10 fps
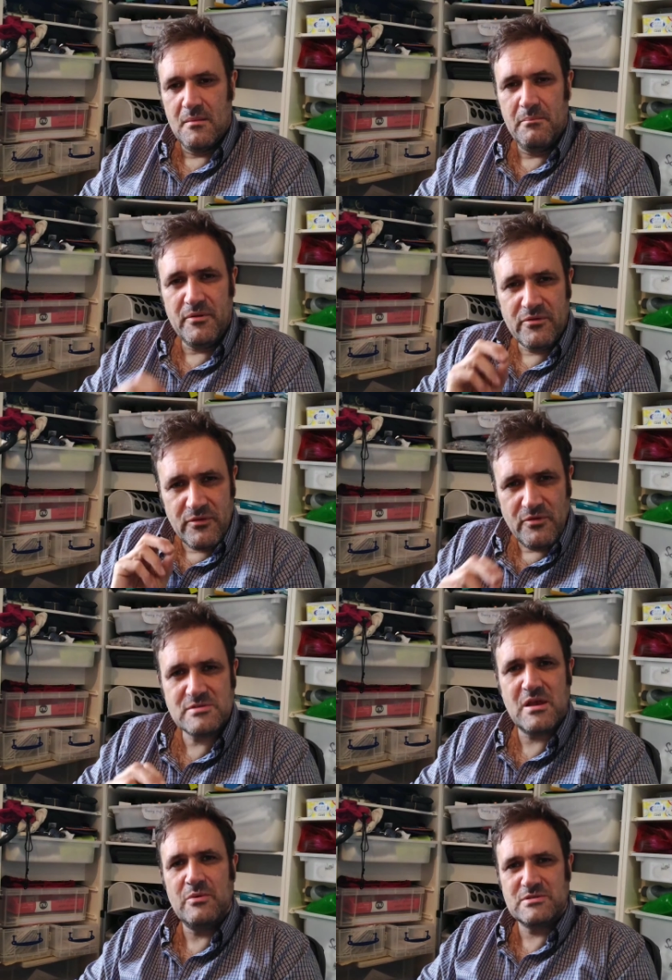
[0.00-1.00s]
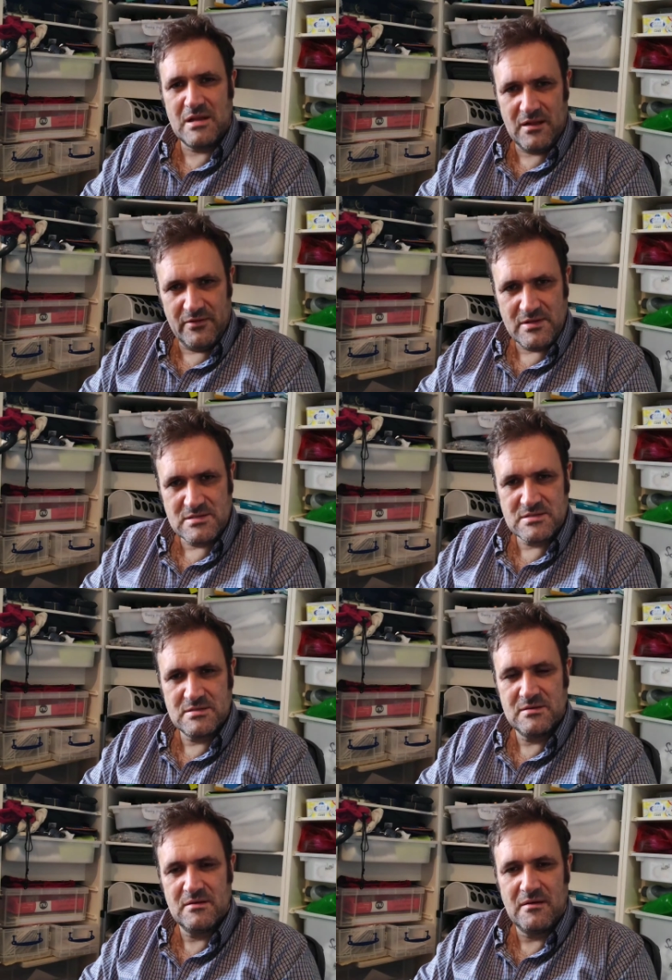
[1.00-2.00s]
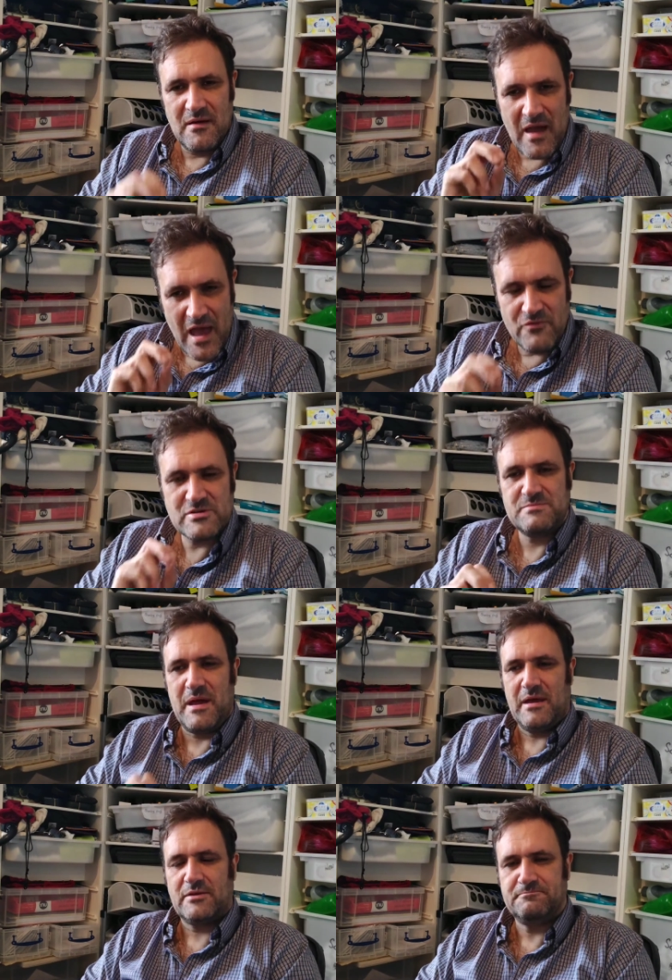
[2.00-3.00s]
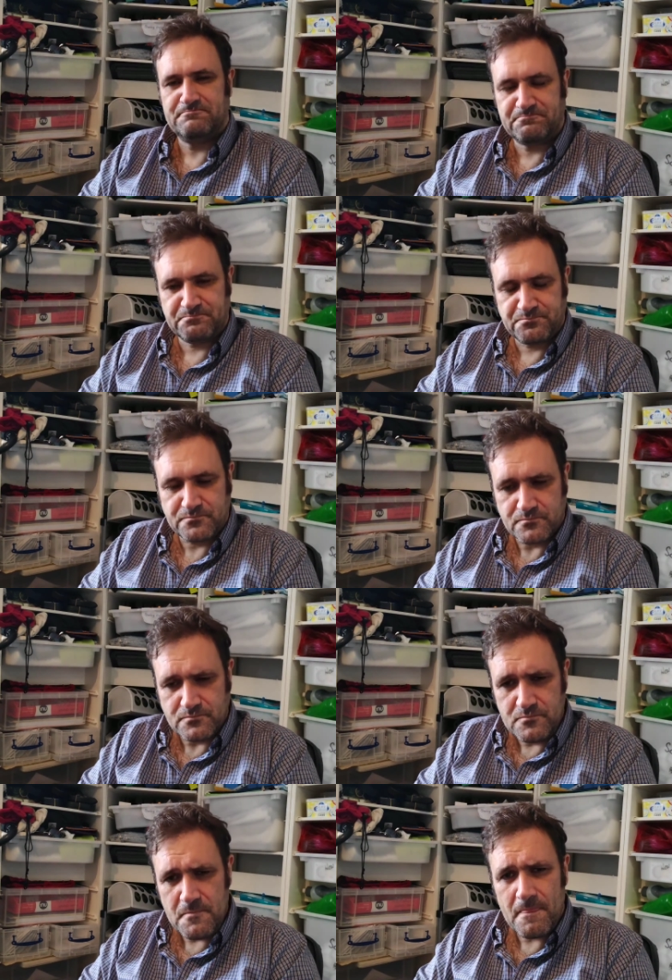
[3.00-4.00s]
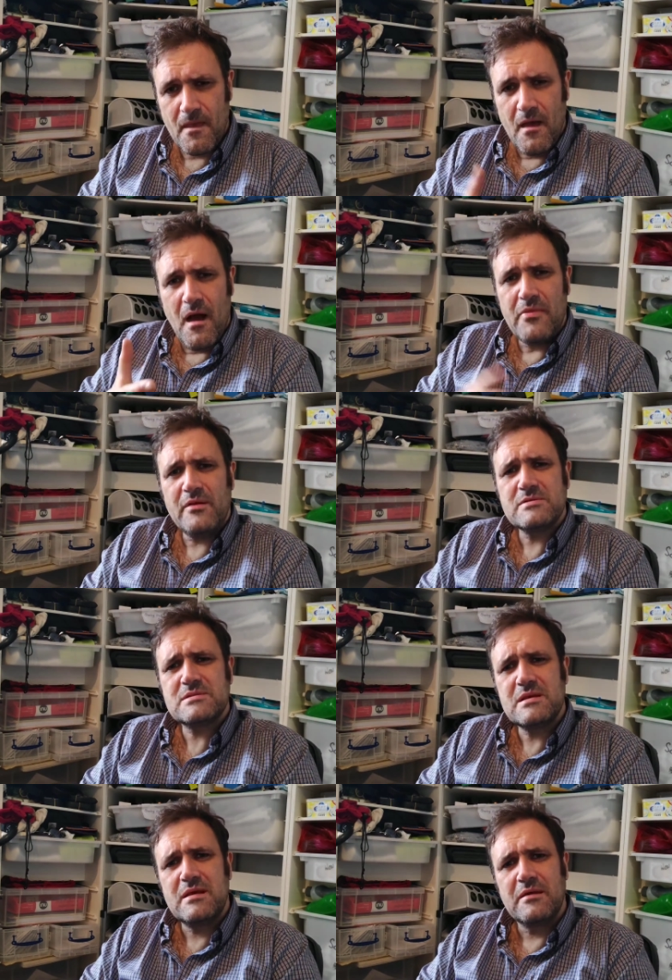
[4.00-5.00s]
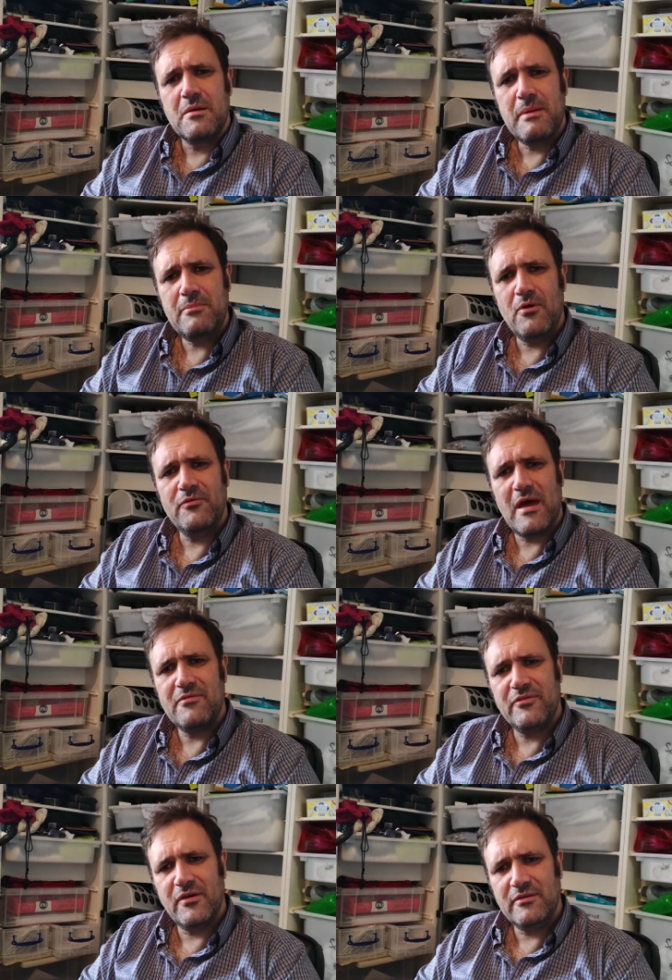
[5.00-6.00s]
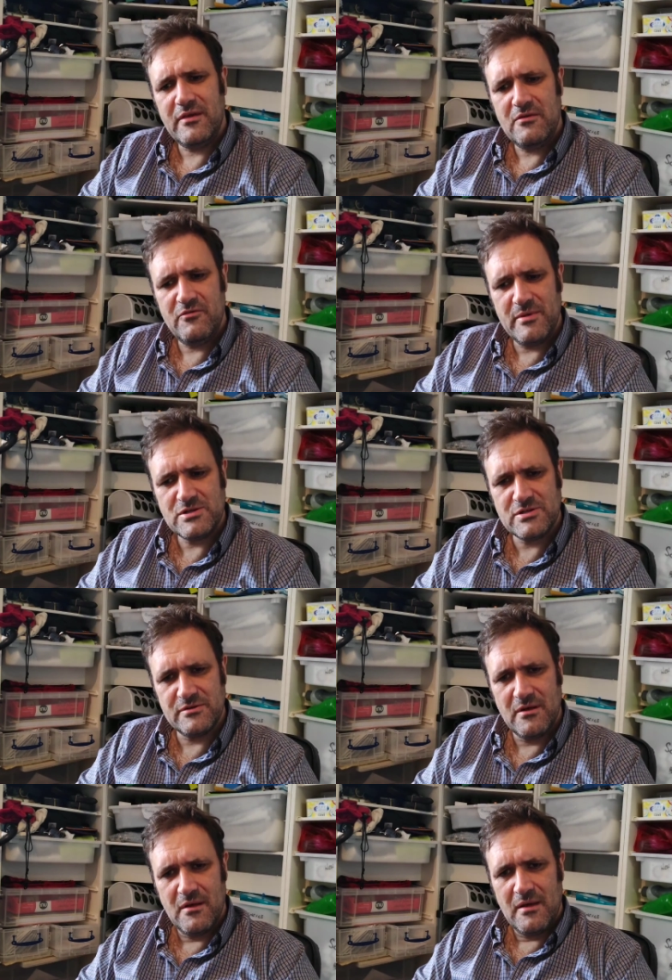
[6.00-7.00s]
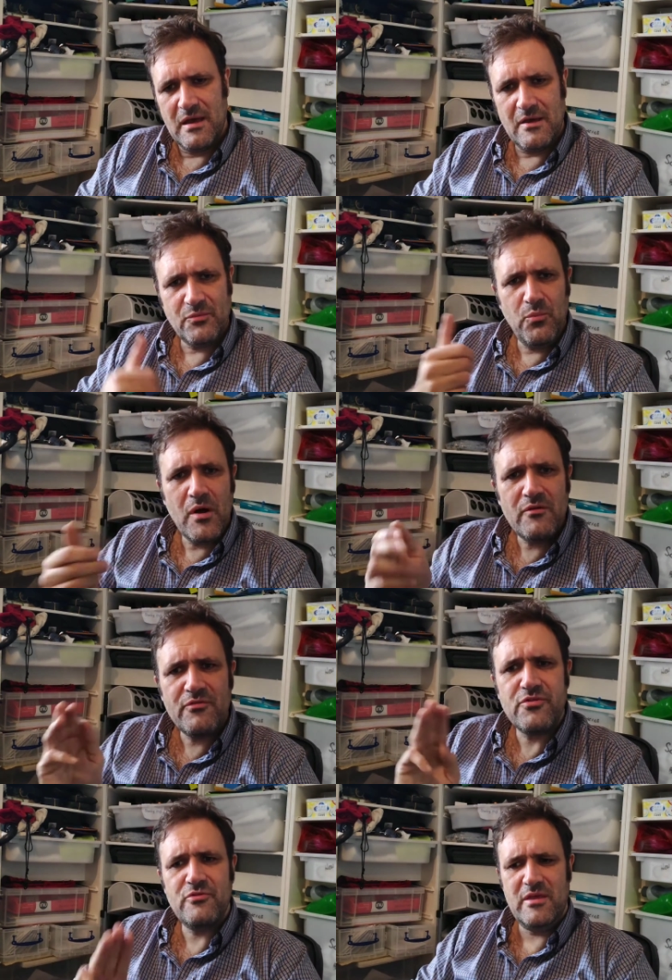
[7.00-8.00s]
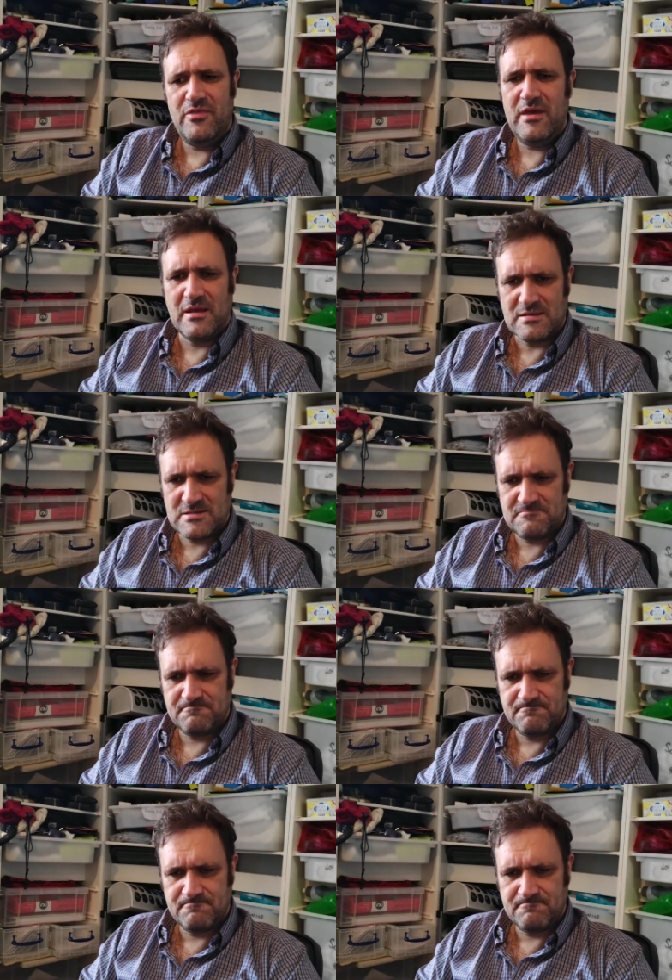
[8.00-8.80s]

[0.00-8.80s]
but do so with gentleness and respect. And then I was thinking, people often have this idea of mission as one of 3 things.